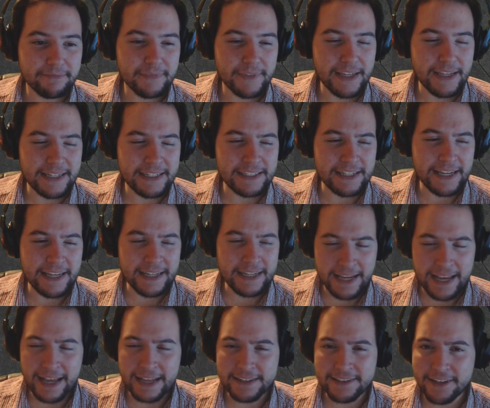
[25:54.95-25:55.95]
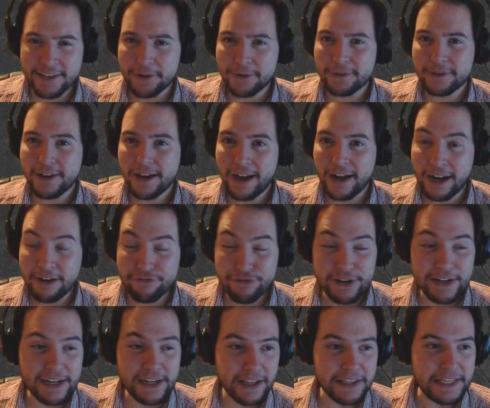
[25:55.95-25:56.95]
Yeah, so I
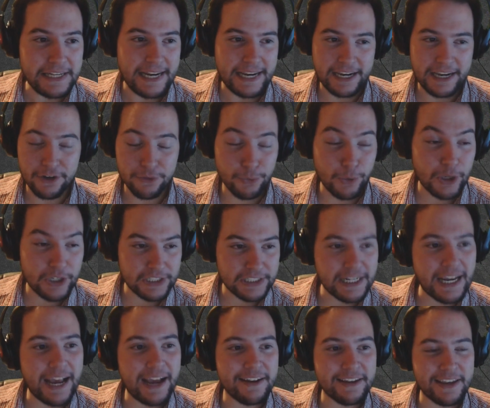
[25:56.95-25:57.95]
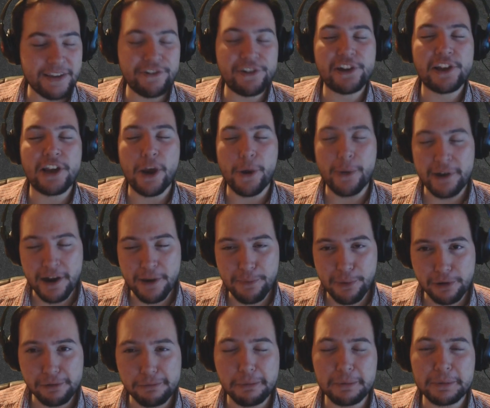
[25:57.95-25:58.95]
really like the deck. I'd want to give it a go, and I
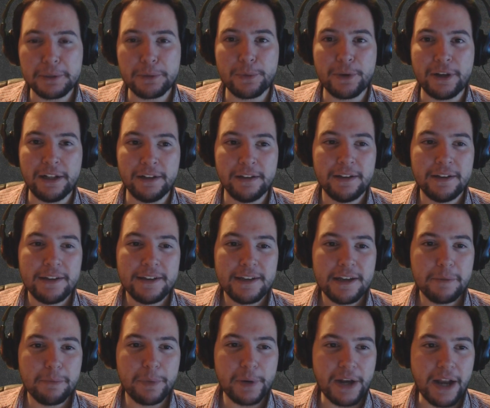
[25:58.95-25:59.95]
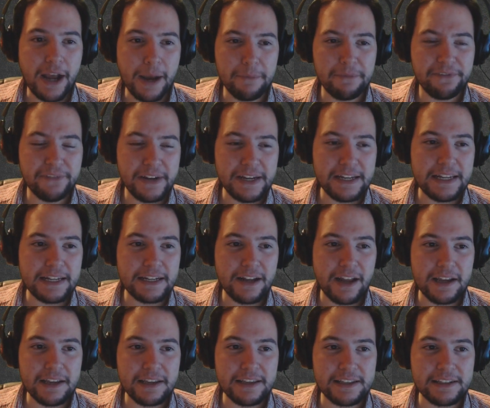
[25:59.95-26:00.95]
probably will, but I'm feeling
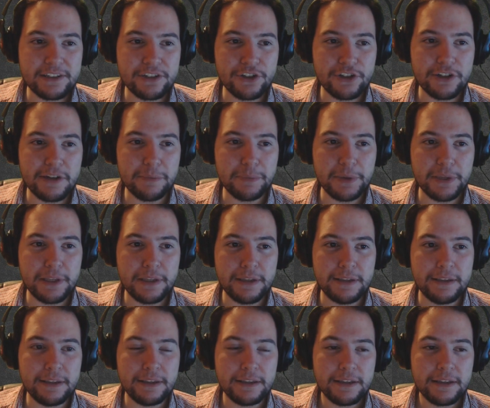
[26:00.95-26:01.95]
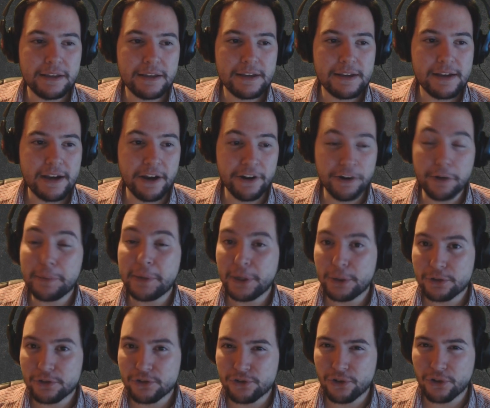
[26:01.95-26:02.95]
like it's going to be an uphill
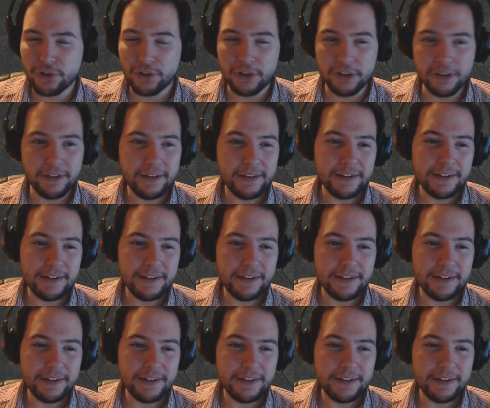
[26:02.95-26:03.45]
struggle.